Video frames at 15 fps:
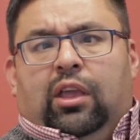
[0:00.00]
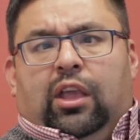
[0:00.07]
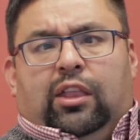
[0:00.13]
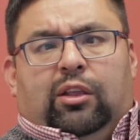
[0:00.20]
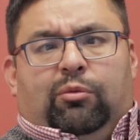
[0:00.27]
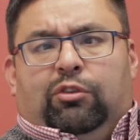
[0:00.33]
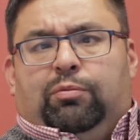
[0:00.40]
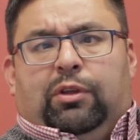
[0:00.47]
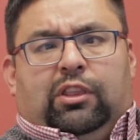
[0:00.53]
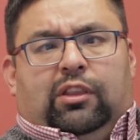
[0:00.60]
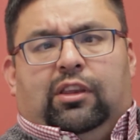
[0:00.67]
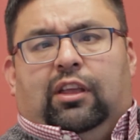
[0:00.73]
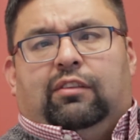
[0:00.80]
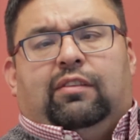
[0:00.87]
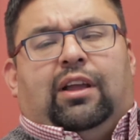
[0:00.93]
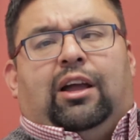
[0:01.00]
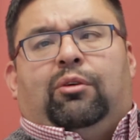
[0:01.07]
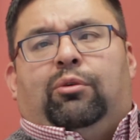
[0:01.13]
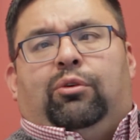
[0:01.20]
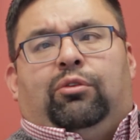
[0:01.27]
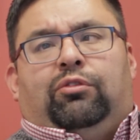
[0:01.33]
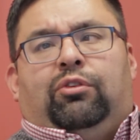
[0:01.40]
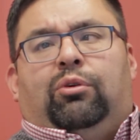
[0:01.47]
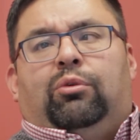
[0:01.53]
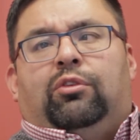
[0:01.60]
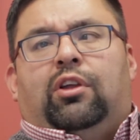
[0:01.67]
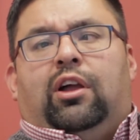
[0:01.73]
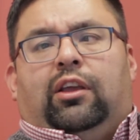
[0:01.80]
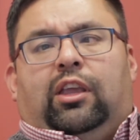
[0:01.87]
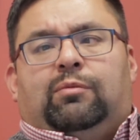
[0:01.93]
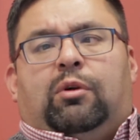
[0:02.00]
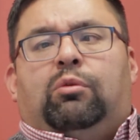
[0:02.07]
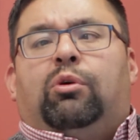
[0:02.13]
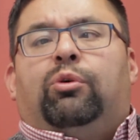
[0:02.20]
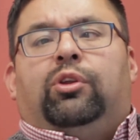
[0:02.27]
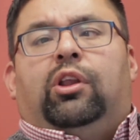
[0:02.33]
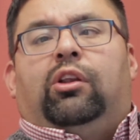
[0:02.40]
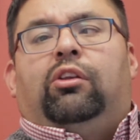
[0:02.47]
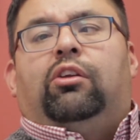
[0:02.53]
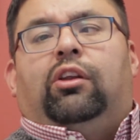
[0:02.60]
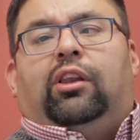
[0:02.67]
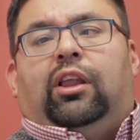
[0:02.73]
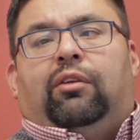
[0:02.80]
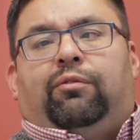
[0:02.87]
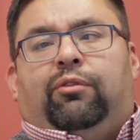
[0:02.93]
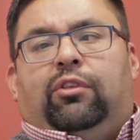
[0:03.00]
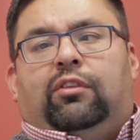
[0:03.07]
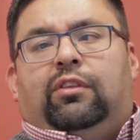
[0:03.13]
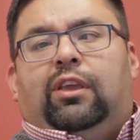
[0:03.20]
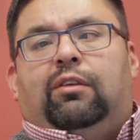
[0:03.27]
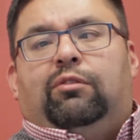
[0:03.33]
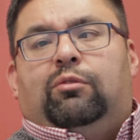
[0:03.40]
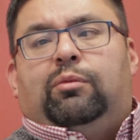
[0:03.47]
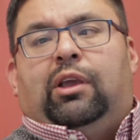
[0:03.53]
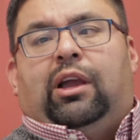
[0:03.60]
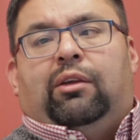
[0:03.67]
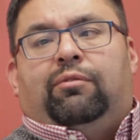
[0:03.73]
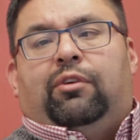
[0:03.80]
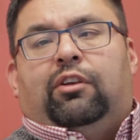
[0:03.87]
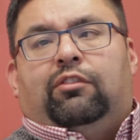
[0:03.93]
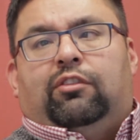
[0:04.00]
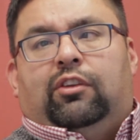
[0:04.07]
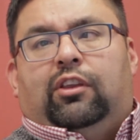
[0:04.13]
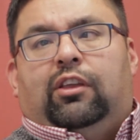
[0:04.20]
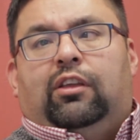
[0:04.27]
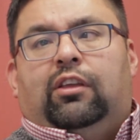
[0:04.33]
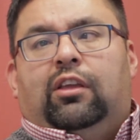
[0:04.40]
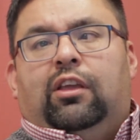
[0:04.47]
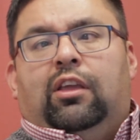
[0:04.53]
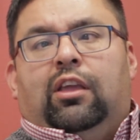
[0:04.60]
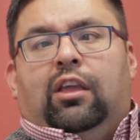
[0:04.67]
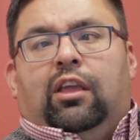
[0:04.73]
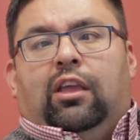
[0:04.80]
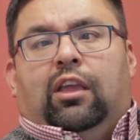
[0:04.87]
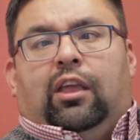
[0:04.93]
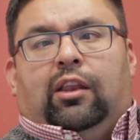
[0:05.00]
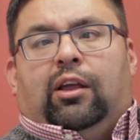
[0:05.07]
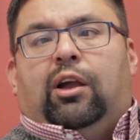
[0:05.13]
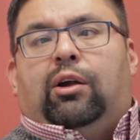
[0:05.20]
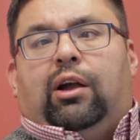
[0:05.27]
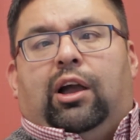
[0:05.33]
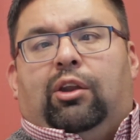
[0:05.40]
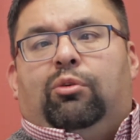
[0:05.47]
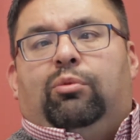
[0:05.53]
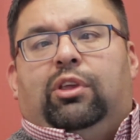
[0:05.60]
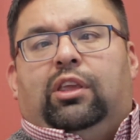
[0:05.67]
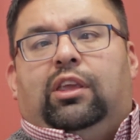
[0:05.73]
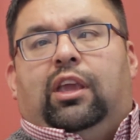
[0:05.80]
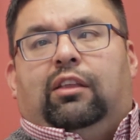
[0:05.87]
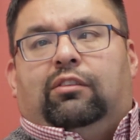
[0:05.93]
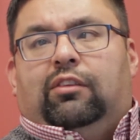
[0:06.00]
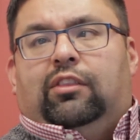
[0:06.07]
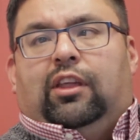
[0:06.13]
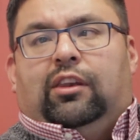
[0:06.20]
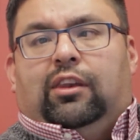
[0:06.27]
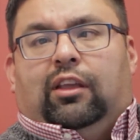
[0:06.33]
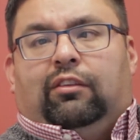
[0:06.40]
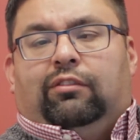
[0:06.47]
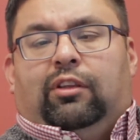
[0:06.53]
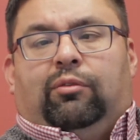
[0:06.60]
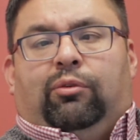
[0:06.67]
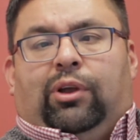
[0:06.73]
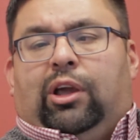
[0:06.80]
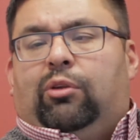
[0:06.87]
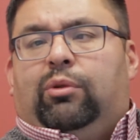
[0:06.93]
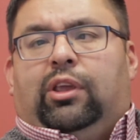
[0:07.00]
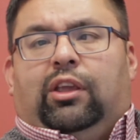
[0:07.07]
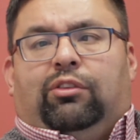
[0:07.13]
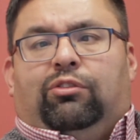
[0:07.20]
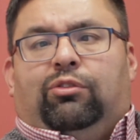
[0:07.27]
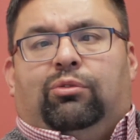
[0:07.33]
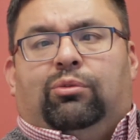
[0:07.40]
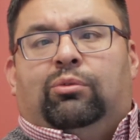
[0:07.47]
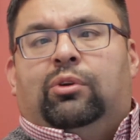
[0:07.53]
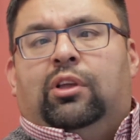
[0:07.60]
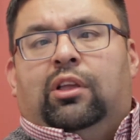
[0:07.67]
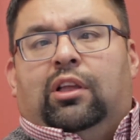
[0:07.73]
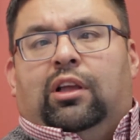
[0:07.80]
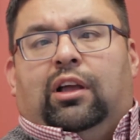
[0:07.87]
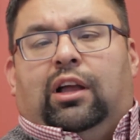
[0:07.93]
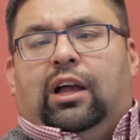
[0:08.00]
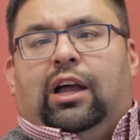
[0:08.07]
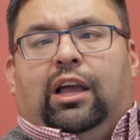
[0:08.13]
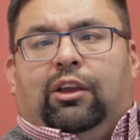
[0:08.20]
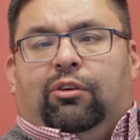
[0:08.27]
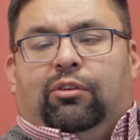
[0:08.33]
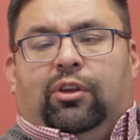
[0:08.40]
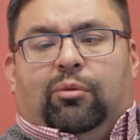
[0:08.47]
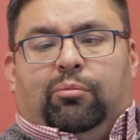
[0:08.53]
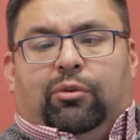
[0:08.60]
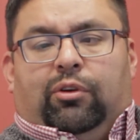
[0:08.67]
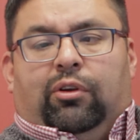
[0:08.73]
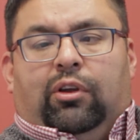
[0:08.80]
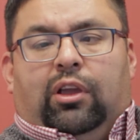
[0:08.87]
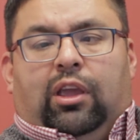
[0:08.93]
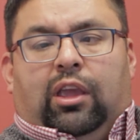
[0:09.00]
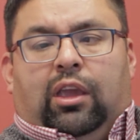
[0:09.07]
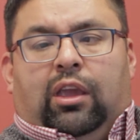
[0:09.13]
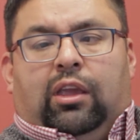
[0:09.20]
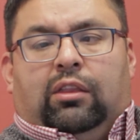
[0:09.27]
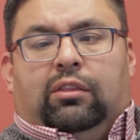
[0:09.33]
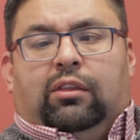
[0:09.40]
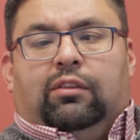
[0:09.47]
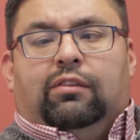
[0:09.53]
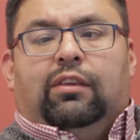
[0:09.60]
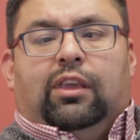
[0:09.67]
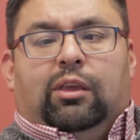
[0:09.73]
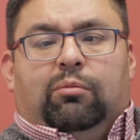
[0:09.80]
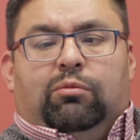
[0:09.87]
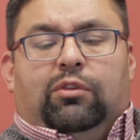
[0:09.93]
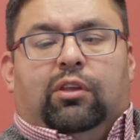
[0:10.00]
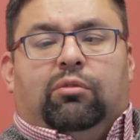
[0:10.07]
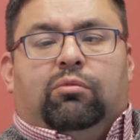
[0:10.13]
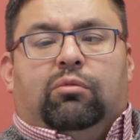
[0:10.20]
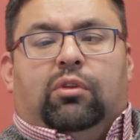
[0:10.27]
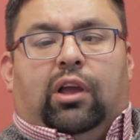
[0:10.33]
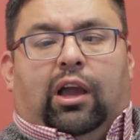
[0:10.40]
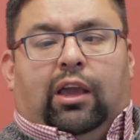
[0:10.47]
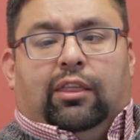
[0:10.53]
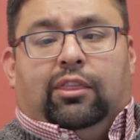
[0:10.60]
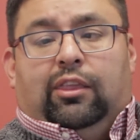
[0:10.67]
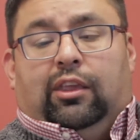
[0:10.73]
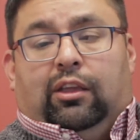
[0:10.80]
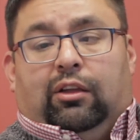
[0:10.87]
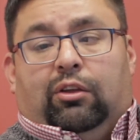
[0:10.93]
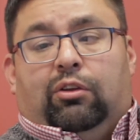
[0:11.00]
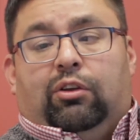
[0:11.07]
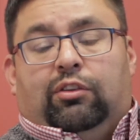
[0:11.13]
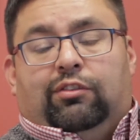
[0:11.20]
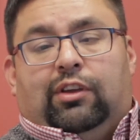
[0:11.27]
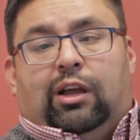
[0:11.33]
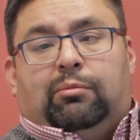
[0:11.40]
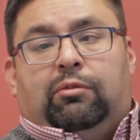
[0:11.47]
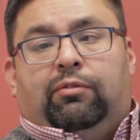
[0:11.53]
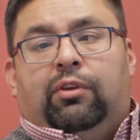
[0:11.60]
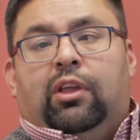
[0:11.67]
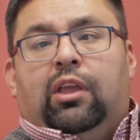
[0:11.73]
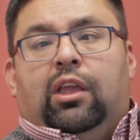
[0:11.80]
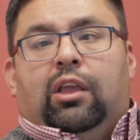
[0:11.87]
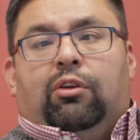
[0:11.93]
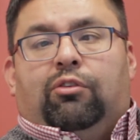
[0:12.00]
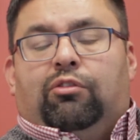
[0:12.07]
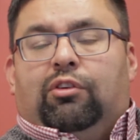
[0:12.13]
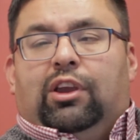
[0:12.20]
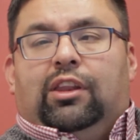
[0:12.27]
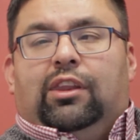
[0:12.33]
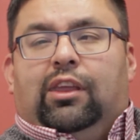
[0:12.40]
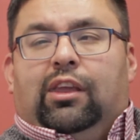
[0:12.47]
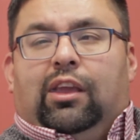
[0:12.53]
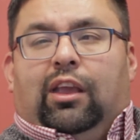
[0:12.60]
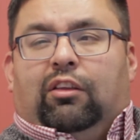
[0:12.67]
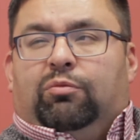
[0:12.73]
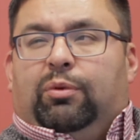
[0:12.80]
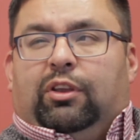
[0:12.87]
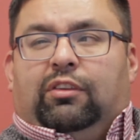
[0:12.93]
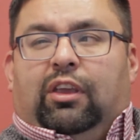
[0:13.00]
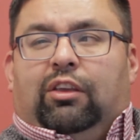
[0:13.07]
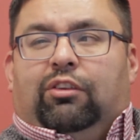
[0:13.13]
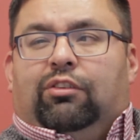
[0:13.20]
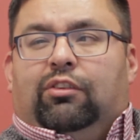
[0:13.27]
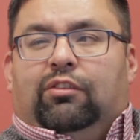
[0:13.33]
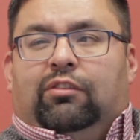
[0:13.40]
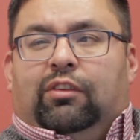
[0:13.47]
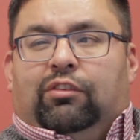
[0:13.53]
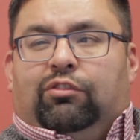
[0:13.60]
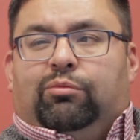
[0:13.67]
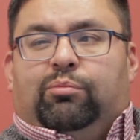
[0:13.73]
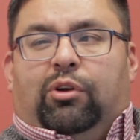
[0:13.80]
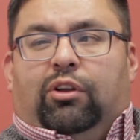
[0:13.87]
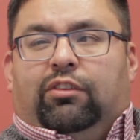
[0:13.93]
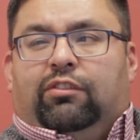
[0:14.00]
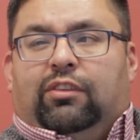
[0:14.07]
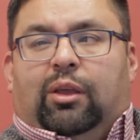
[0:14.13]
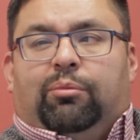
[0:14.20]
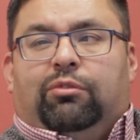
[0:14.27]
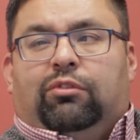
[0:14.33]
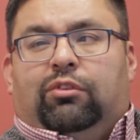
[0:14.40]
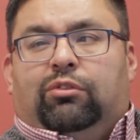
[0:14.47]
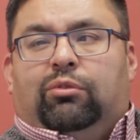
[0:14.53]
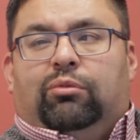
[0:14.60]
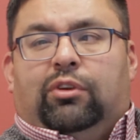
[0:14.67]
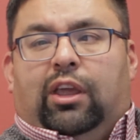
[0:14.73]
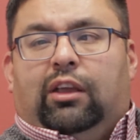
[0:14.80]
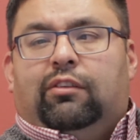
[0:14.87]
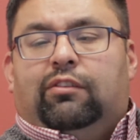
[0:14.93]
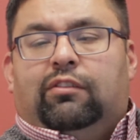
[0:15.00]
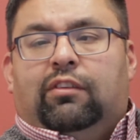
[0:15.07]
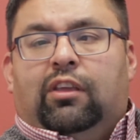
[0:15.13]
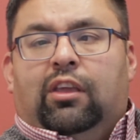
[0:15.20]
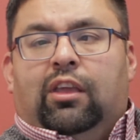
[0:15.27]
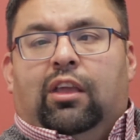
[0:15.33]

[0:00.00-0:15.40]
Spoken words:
And then we spent the next hour or so talking about what would it look like for the team to be high functioning, and how do we get to that next level, or how do we get to a higher number. And the team did, I think, a good job of creating expectations and small steps to do next.